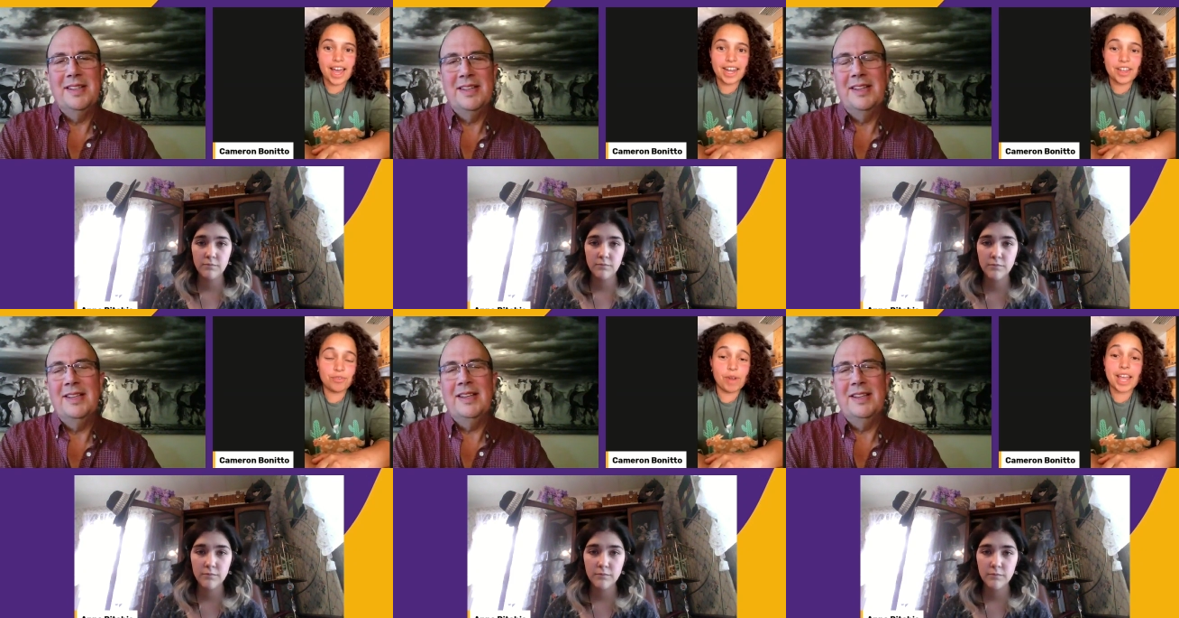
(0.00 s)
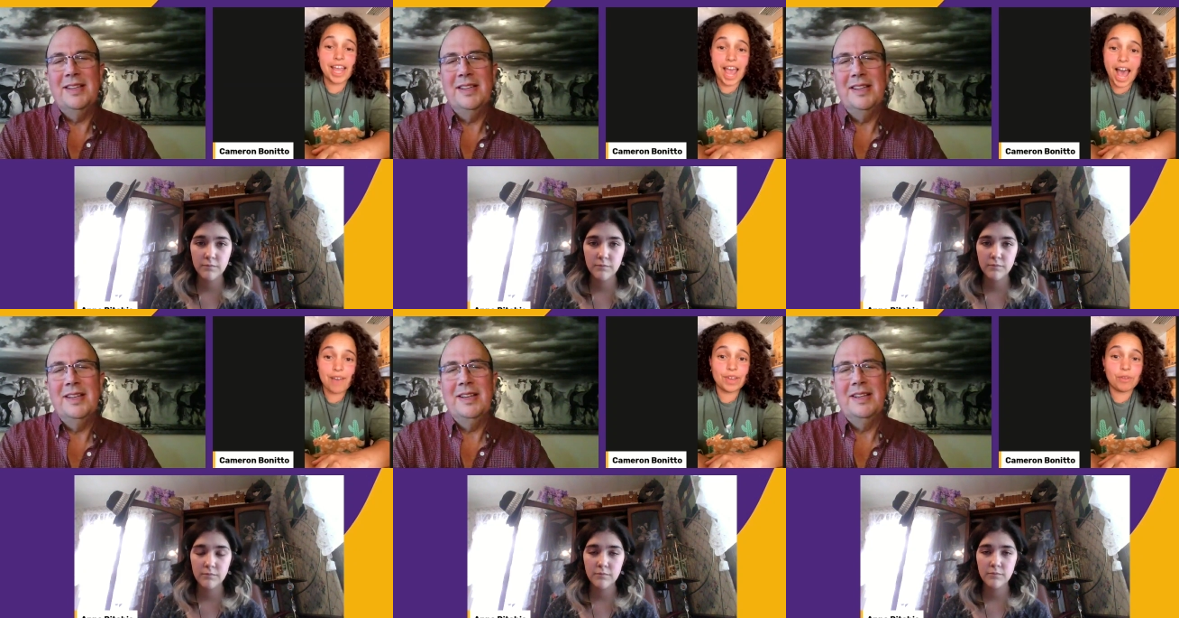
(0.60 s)
Speaker 1: and is wrecking
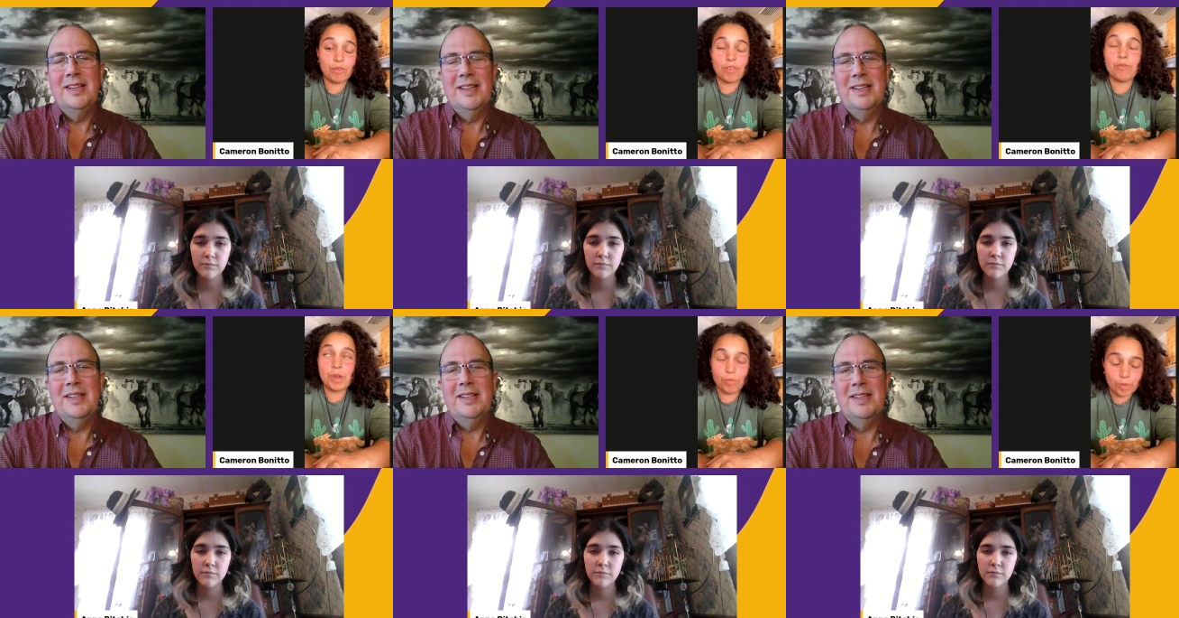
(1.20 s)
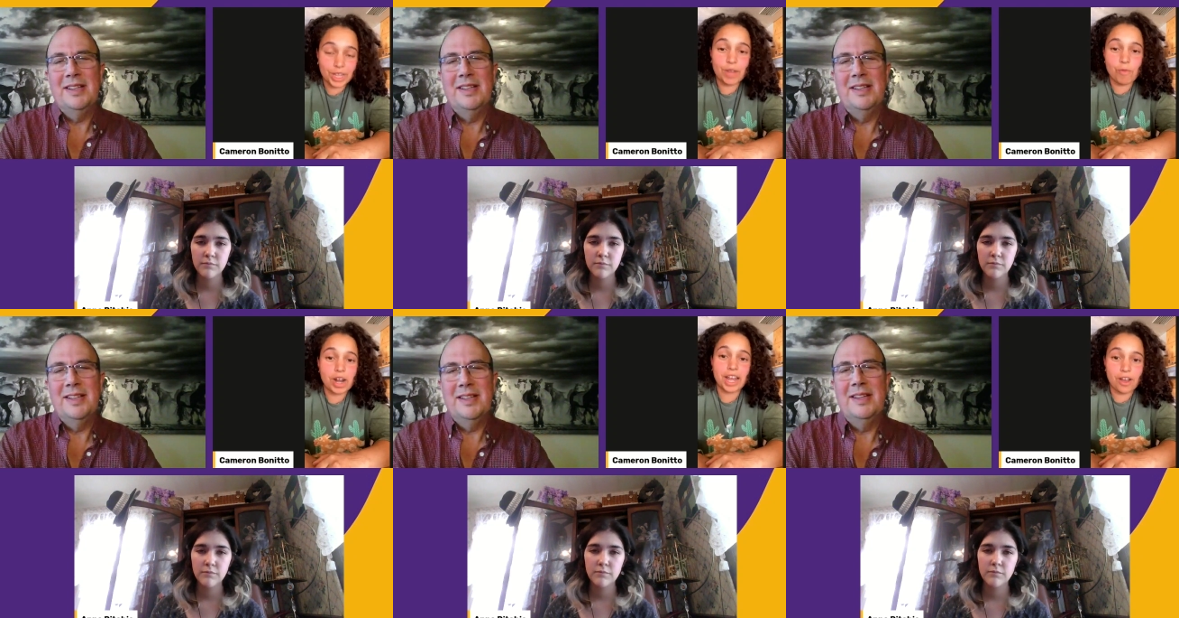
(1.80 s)
havoc we
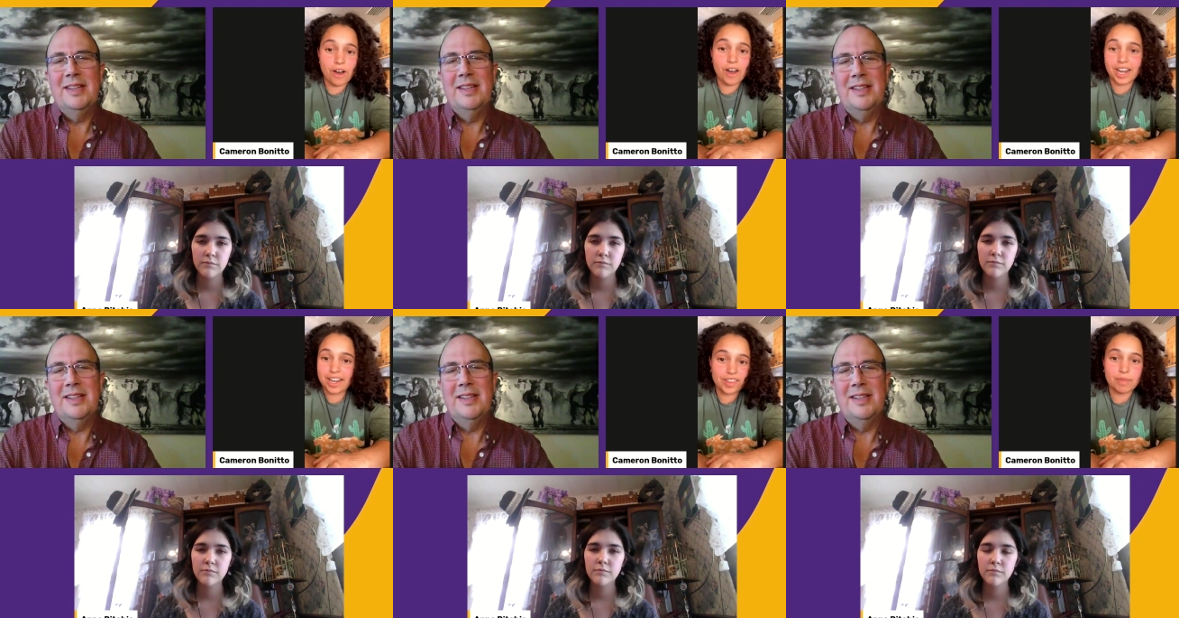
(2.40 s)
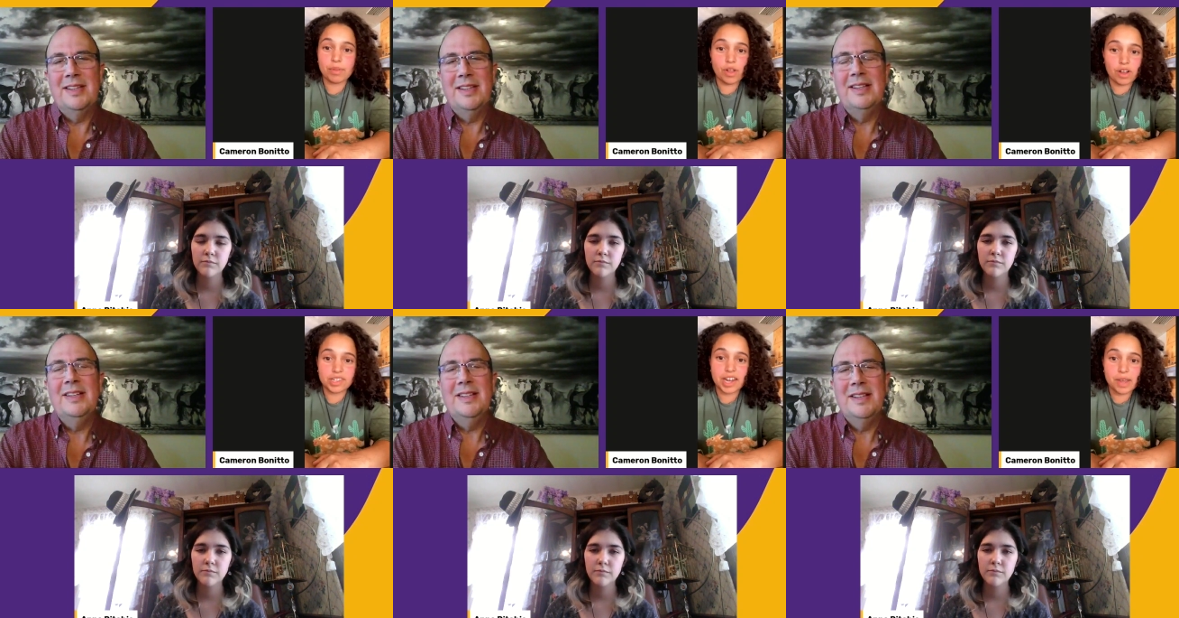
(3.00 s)
really want it gone. It doesn't
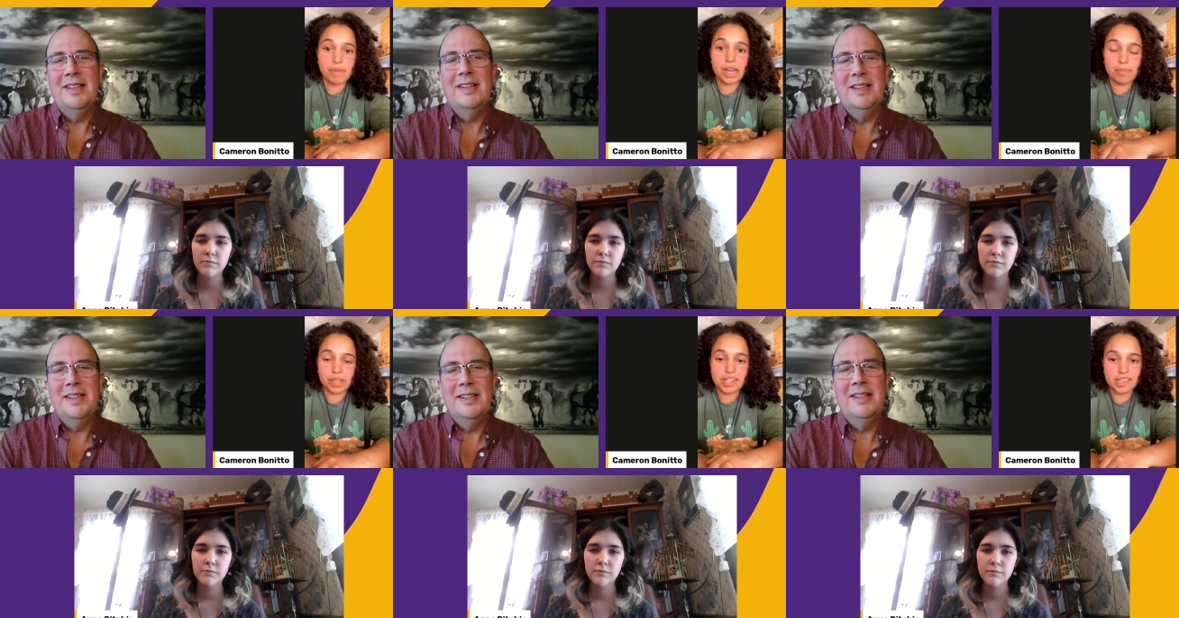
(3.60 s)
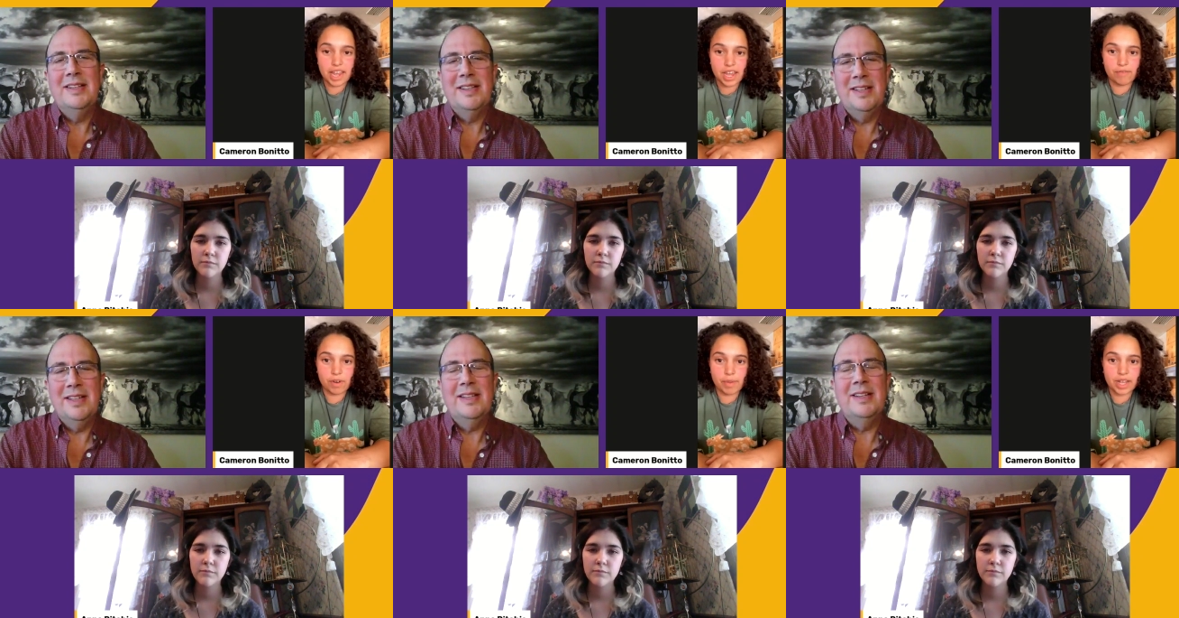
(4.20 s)
belong to anybody. Please
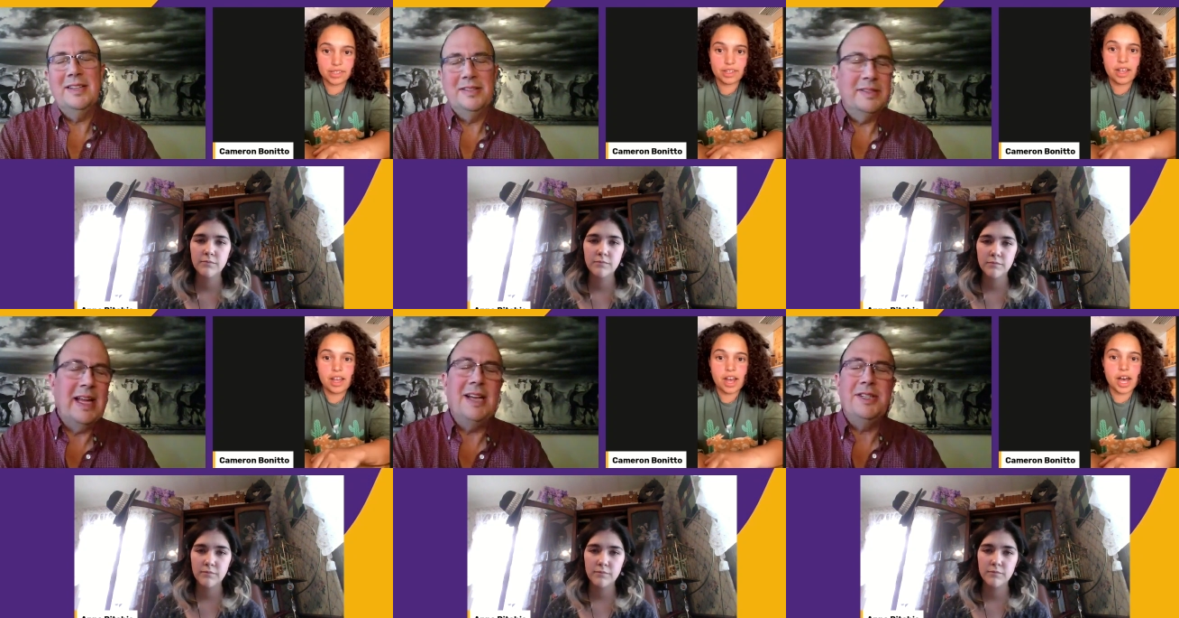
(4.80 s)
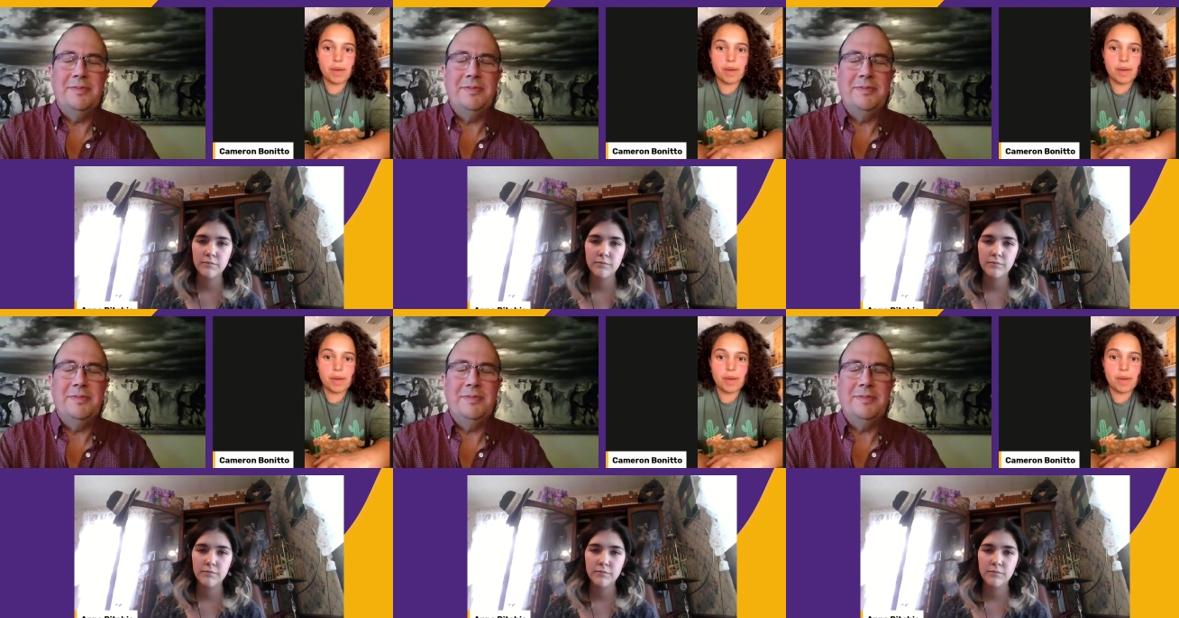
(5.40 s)
take it from us. Gotcha.